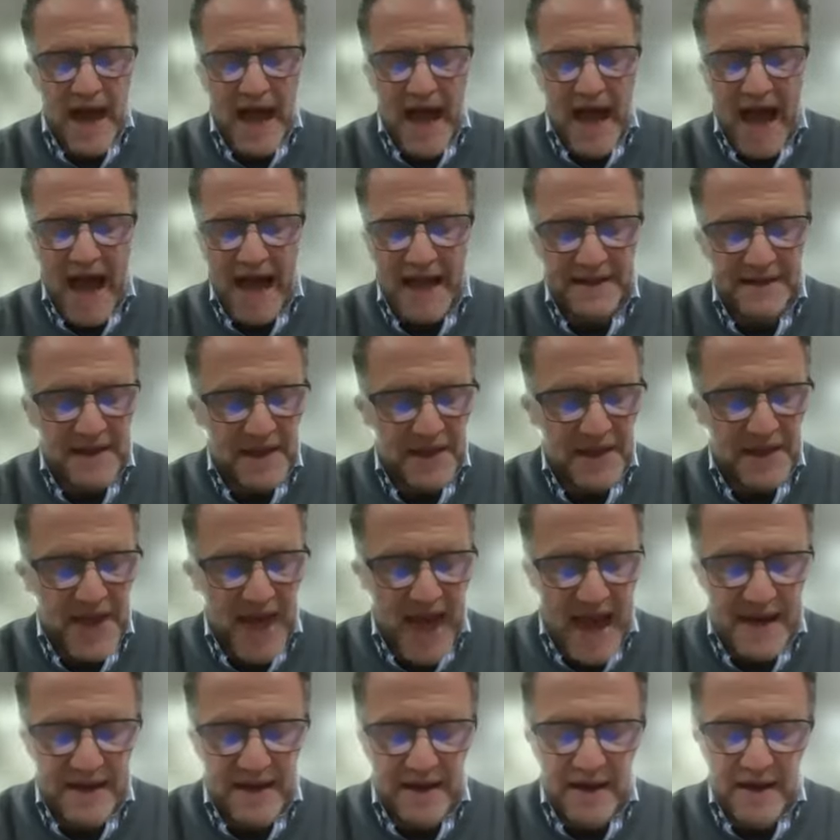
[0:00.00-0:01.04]
And
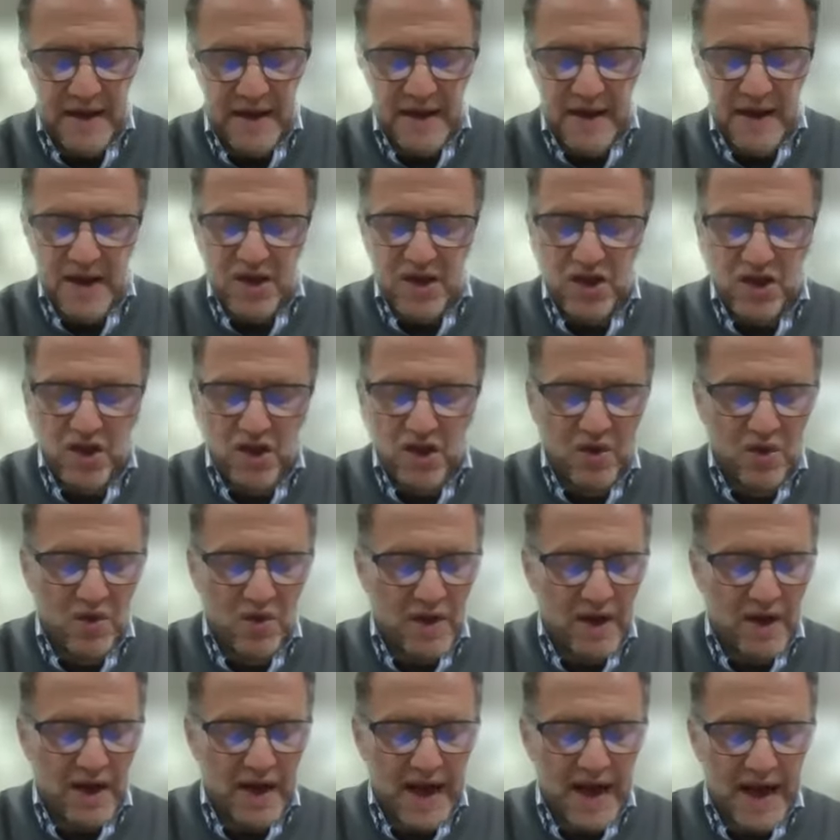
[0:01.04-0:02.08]
then
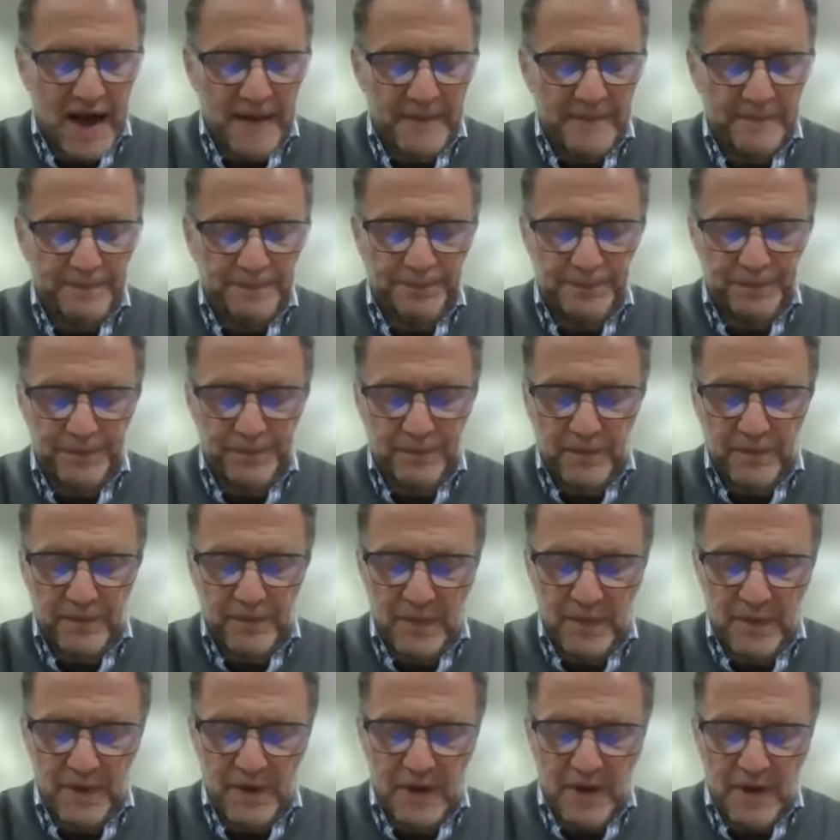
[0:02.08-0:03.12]
you, um,
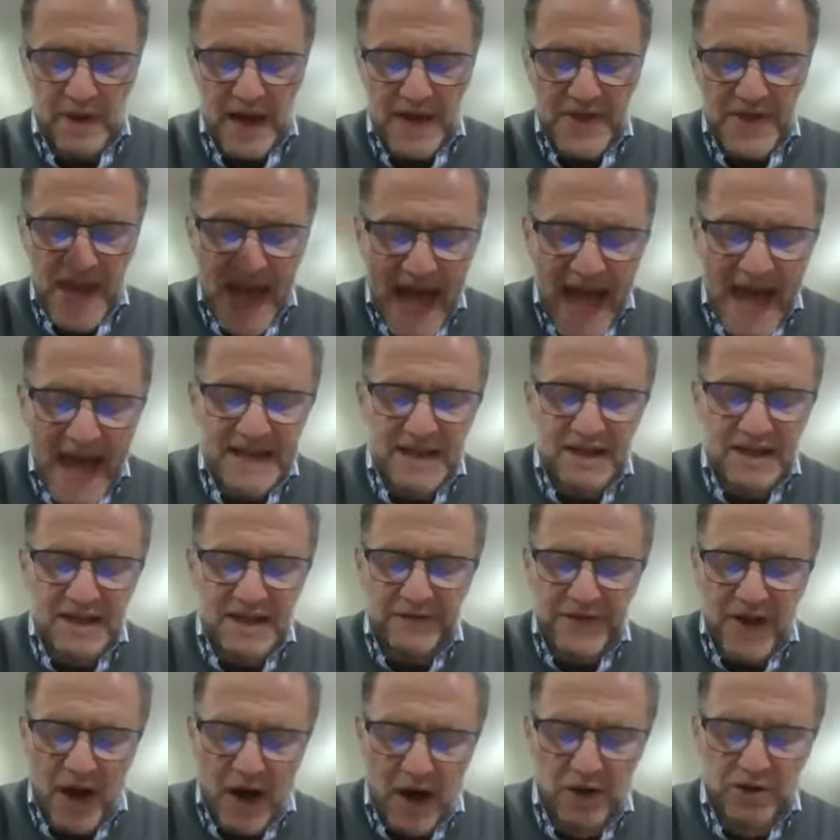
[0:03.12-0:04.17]
at the end
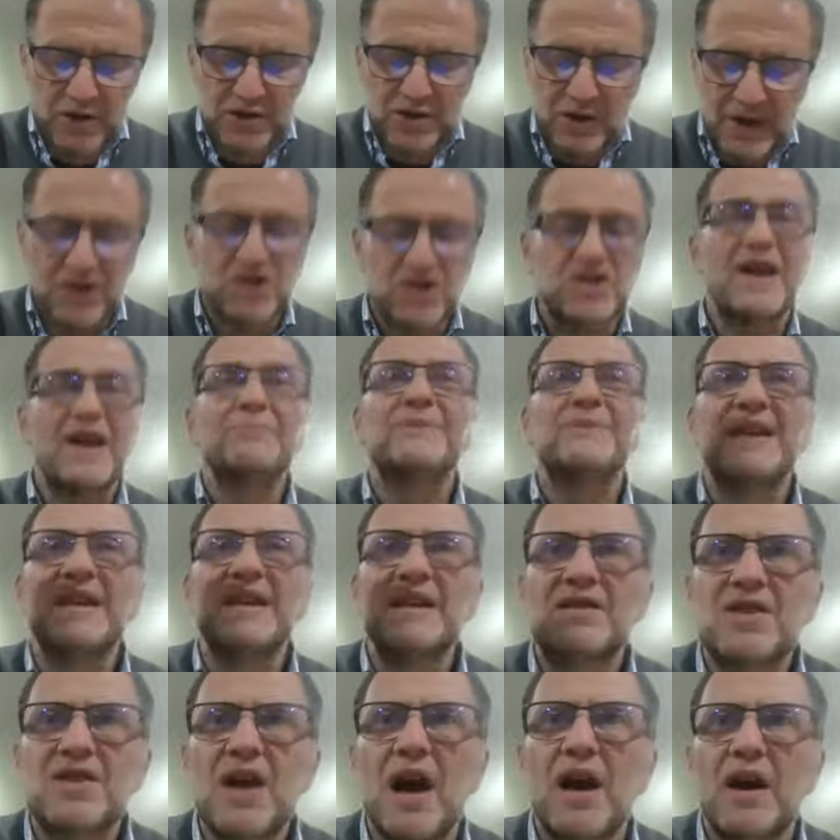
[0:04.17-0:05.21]
of the Hodul Hashem
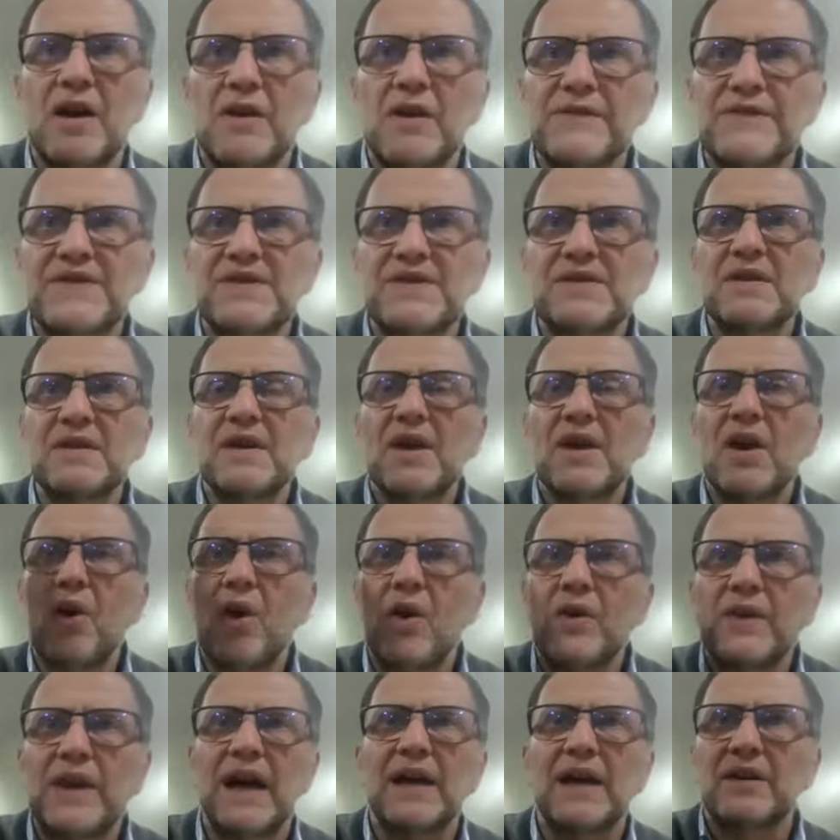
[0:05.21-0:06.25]
Kitovs,
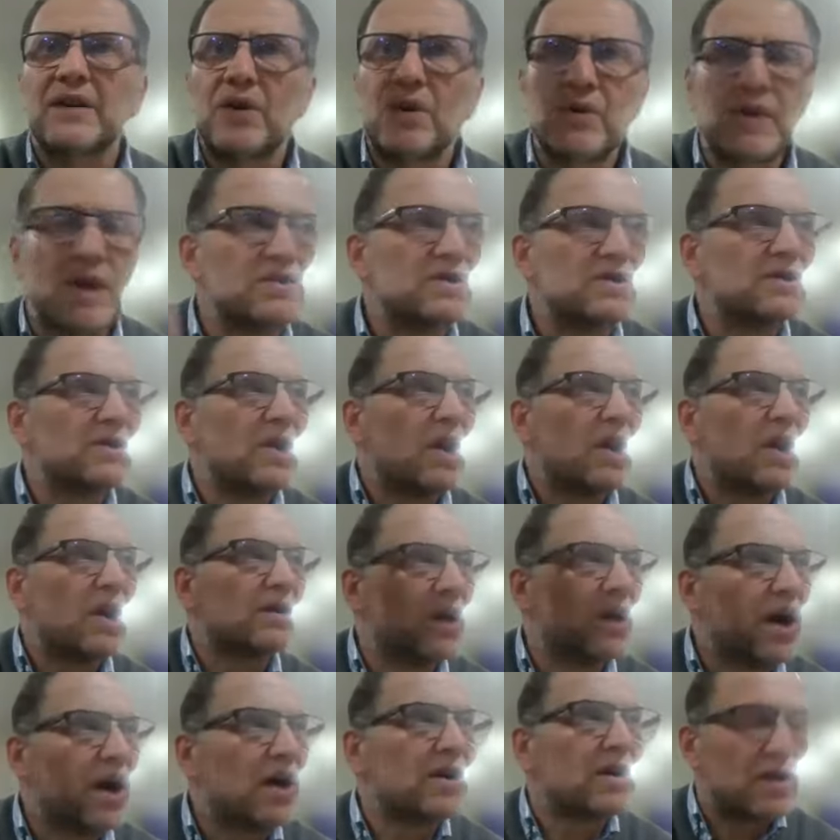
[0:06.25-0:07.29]
all, that, all those long,
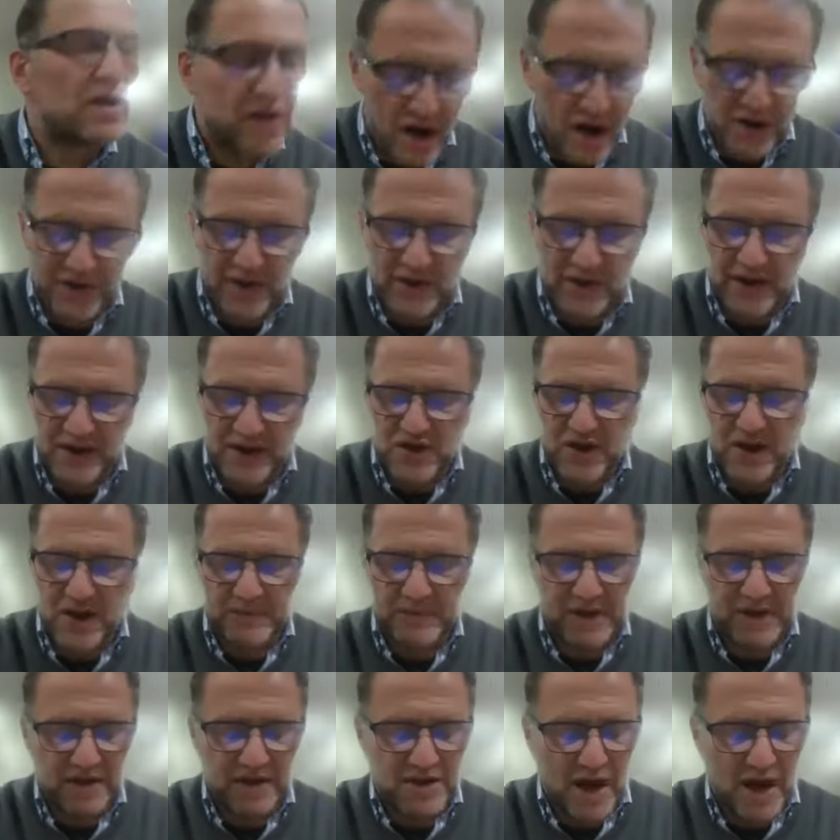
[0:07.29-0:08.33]
long Hodul
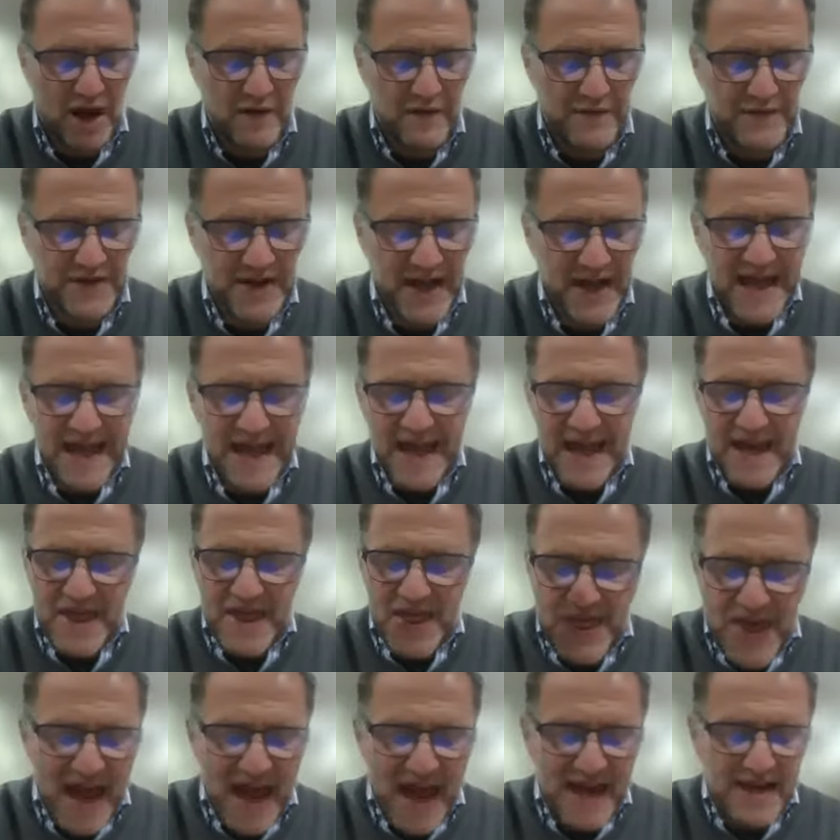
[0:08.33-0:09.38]
Hashem Kitovs,
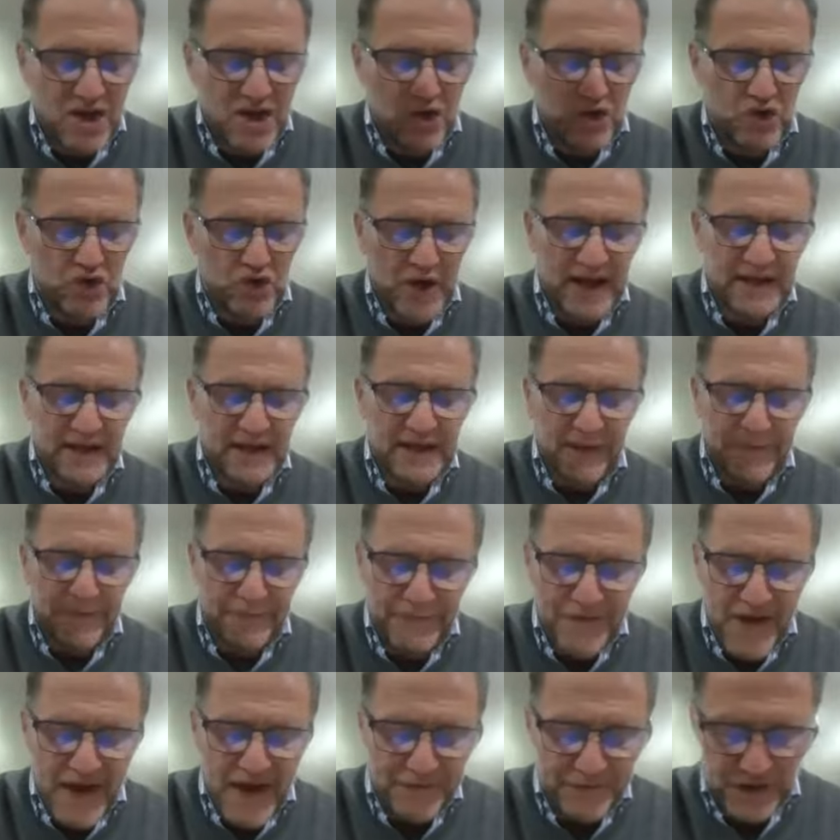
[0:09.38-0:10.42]
then you drink the
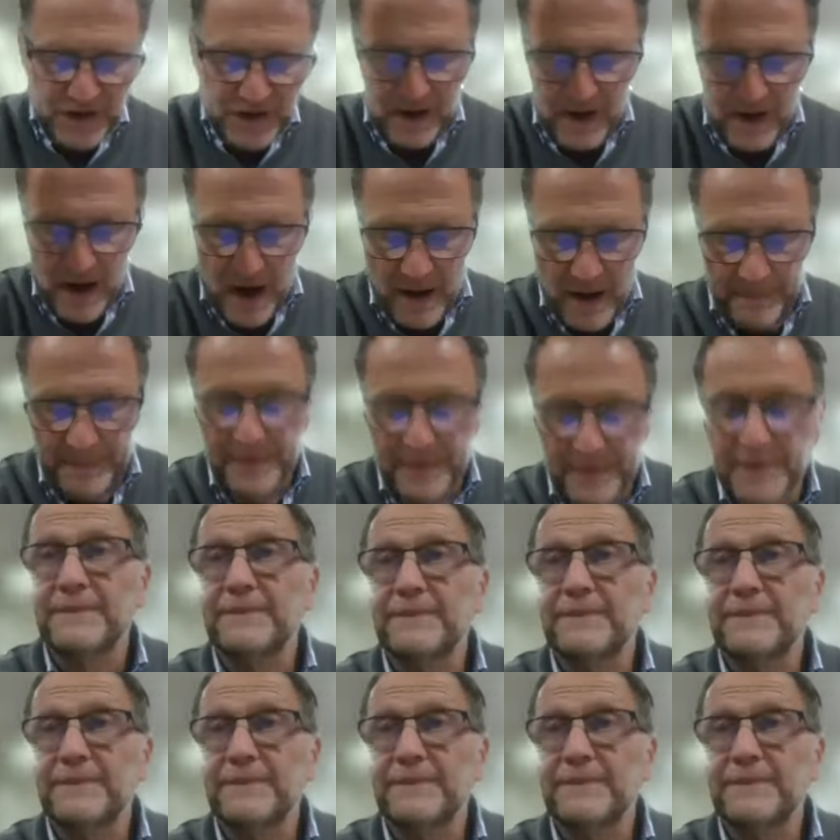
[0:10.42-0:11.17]
fifth cup